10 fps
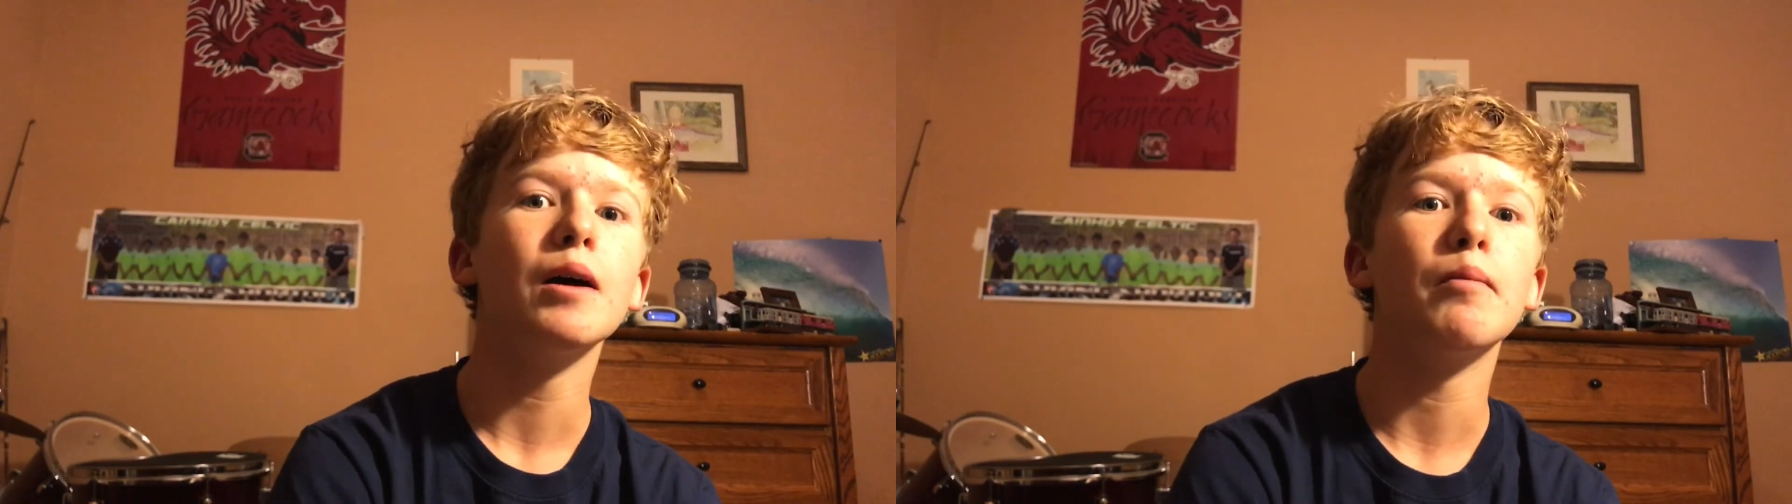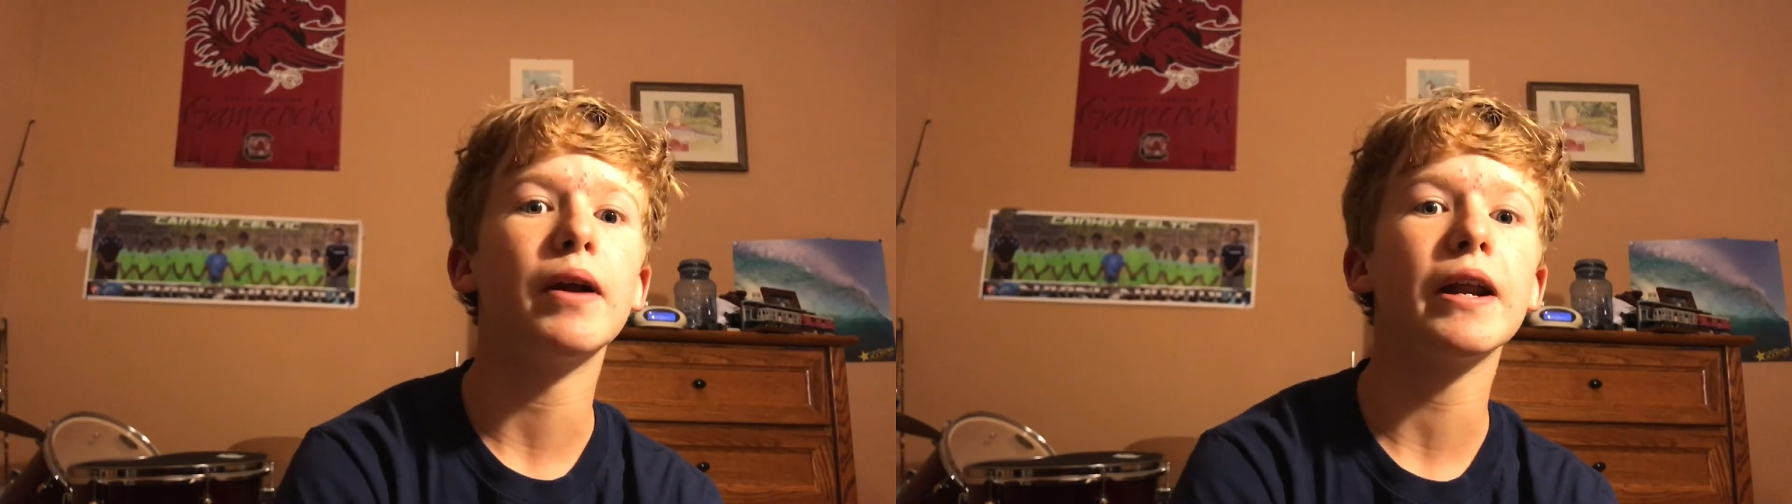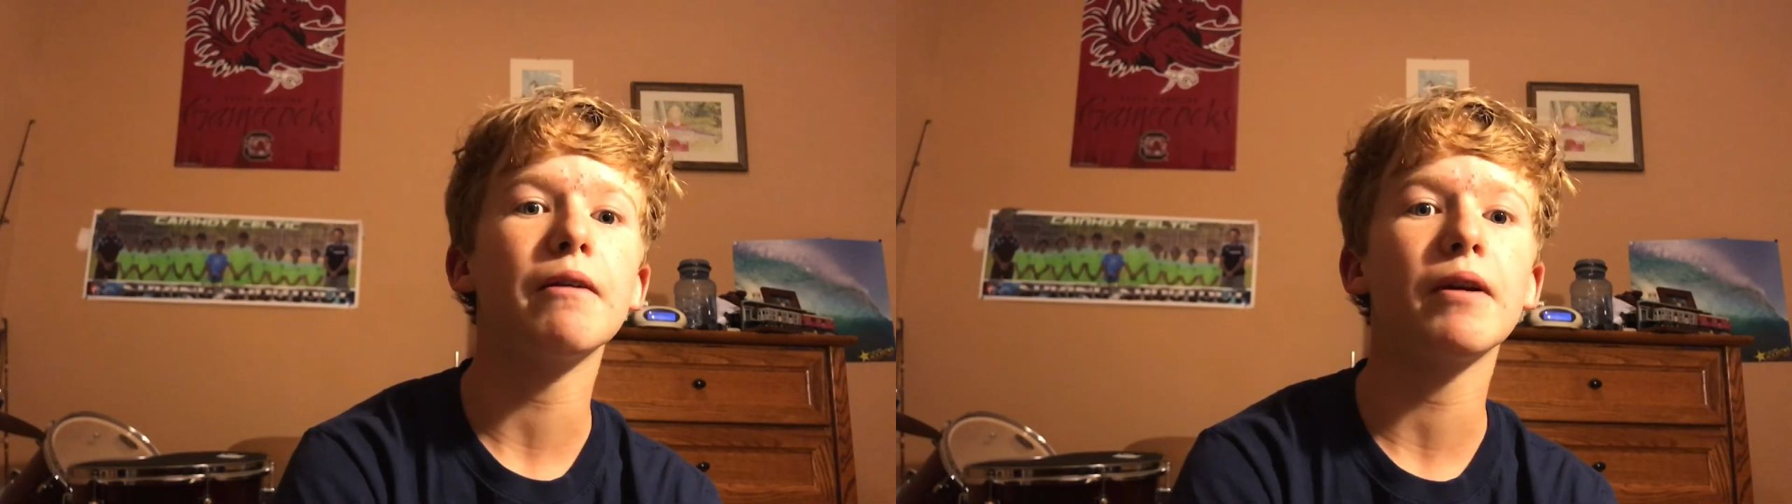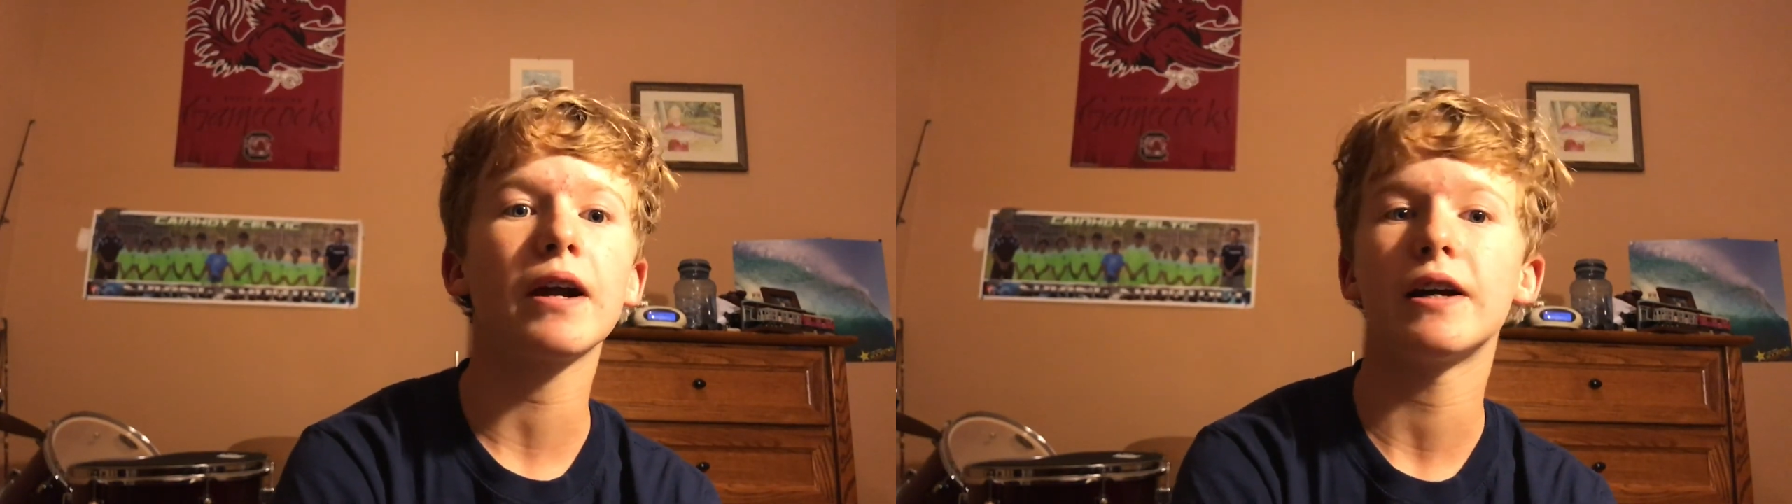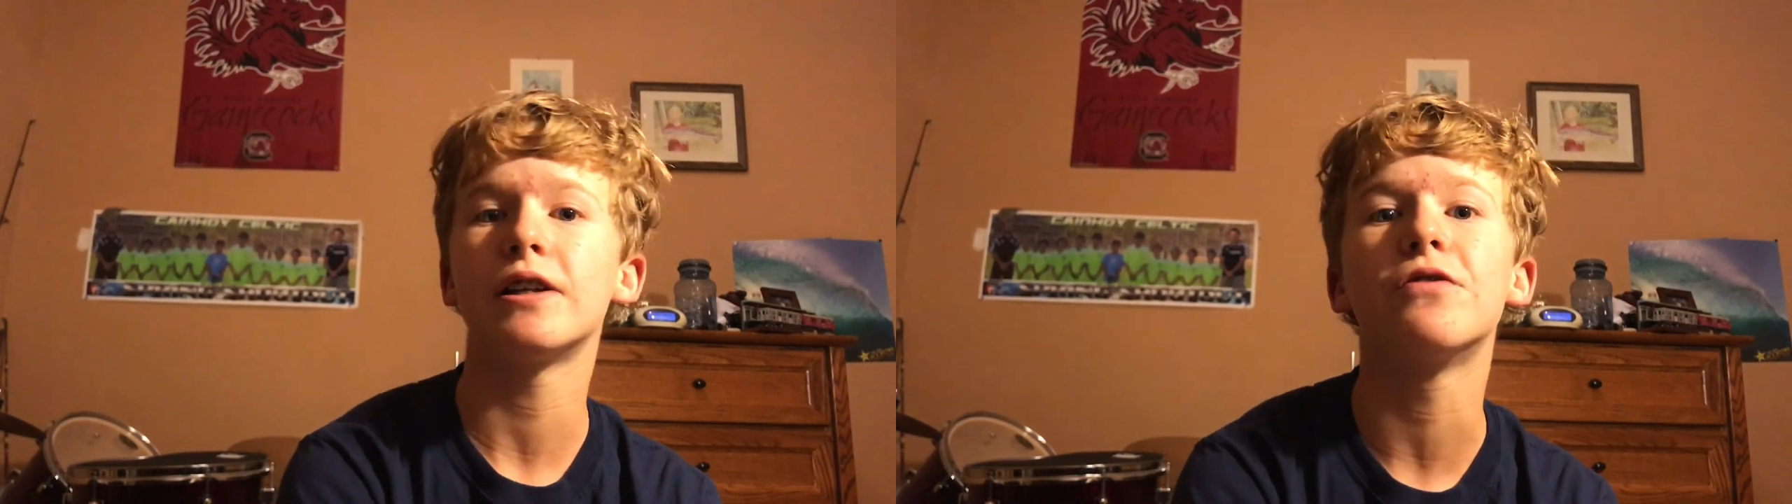But anyway,
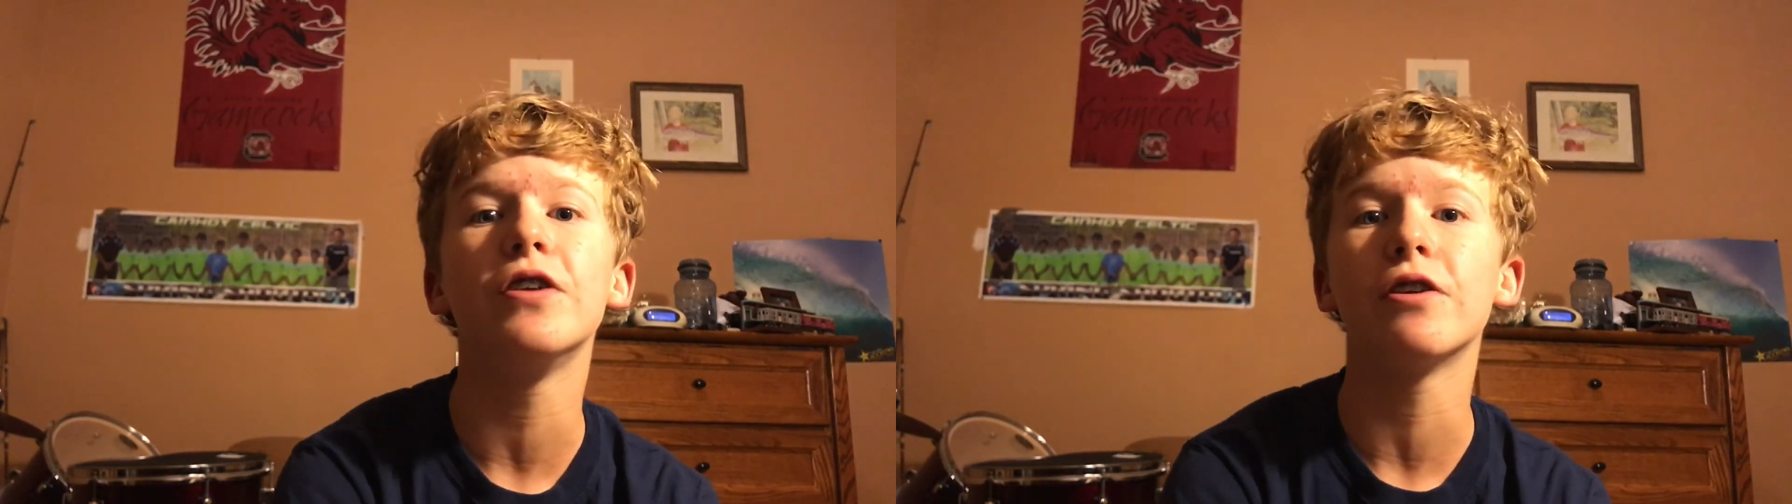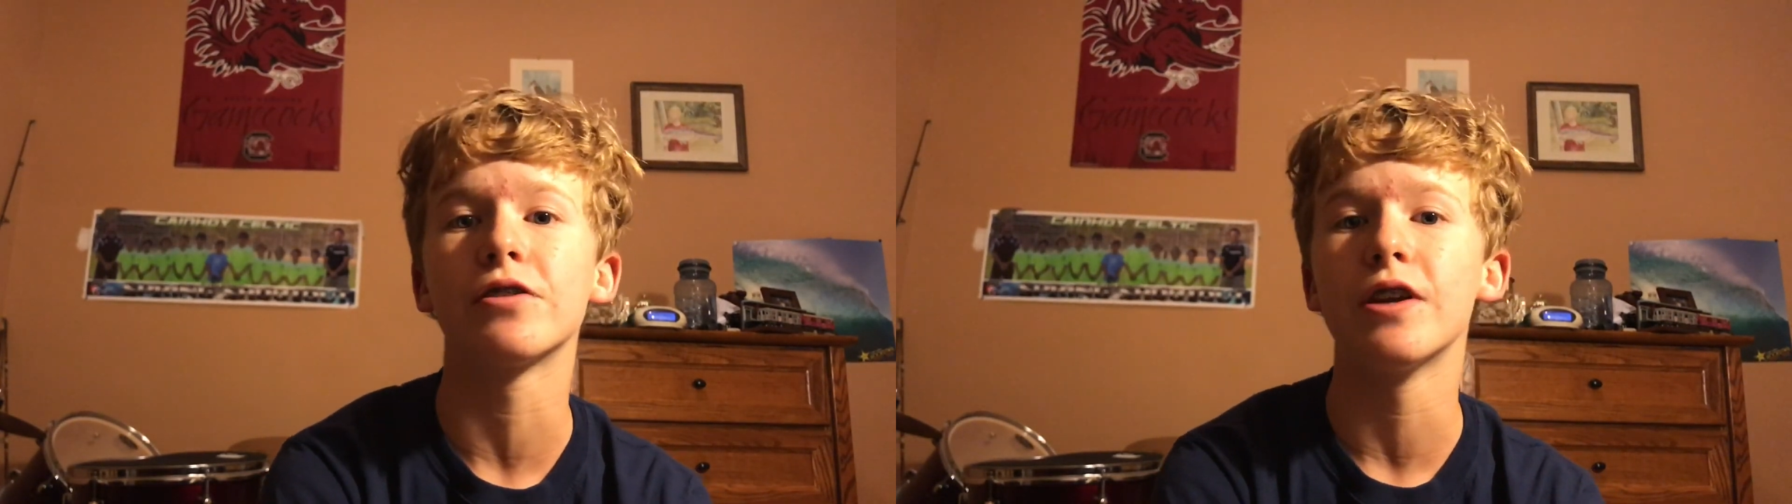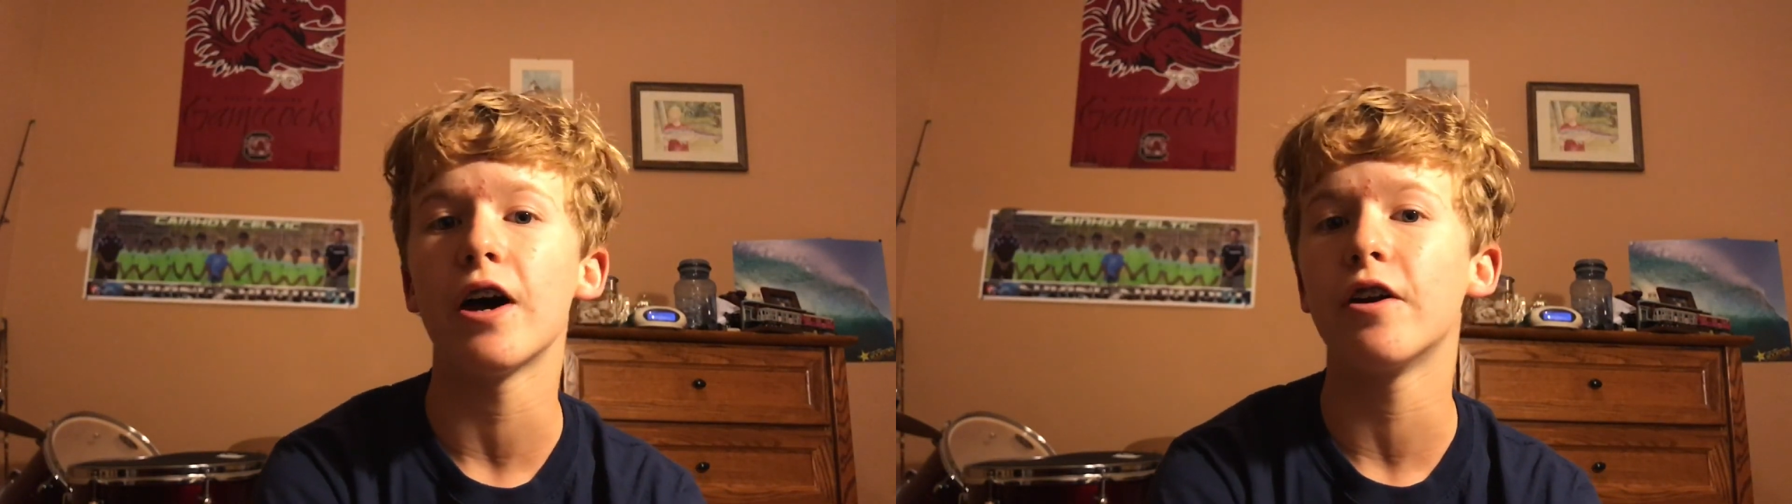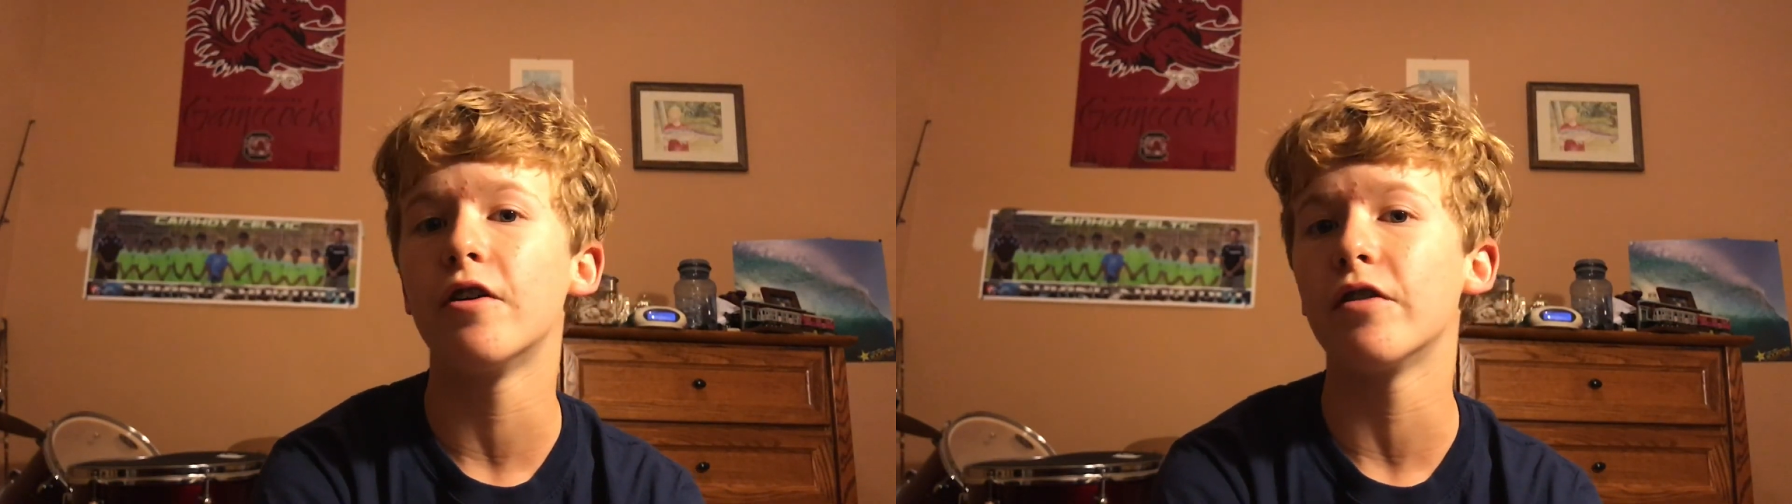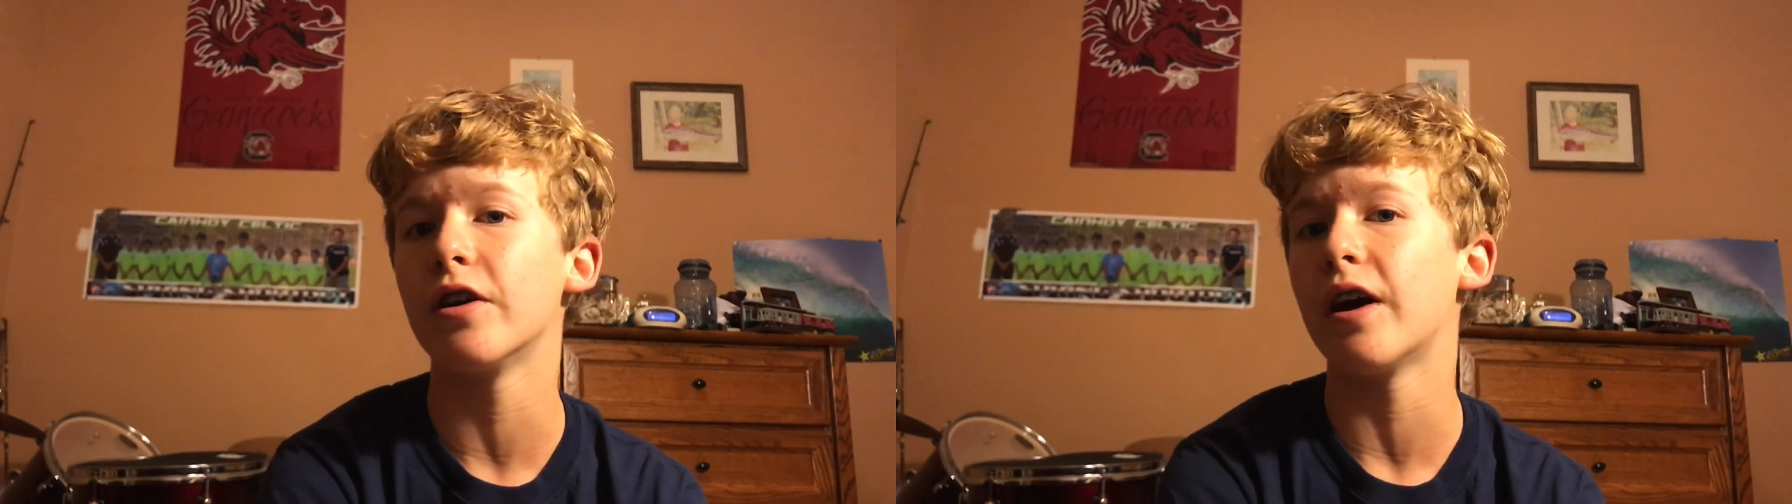guys, this video is not
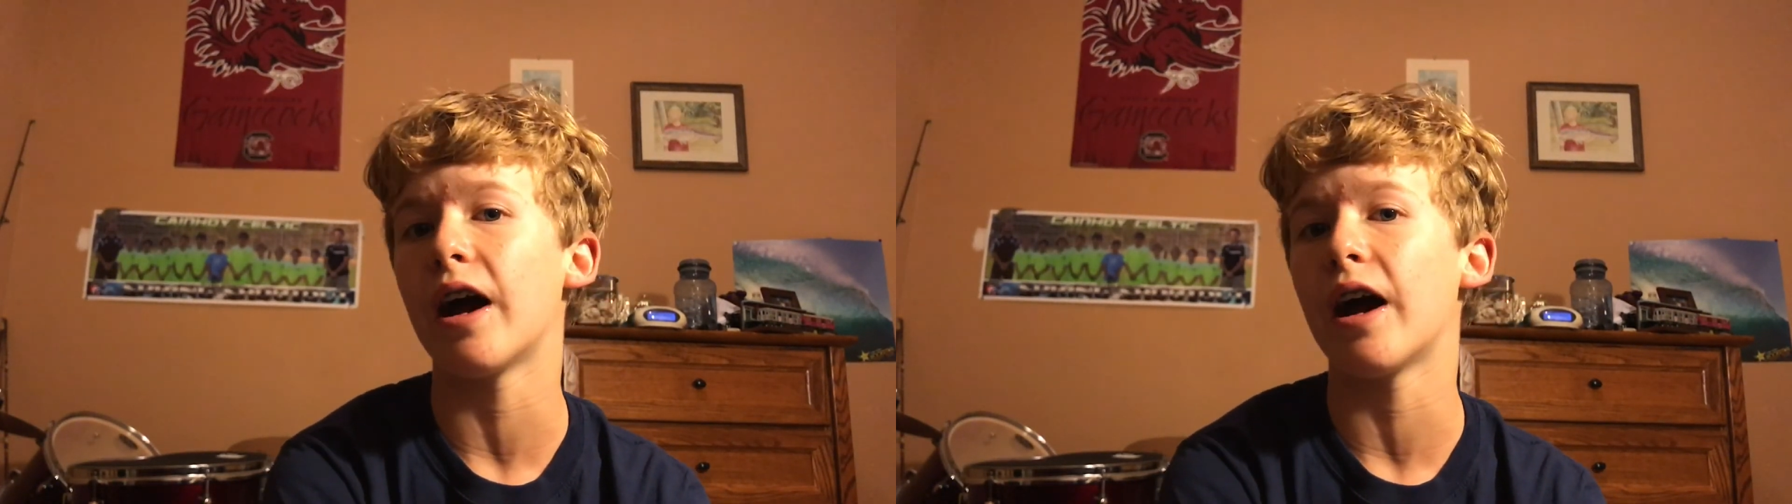over.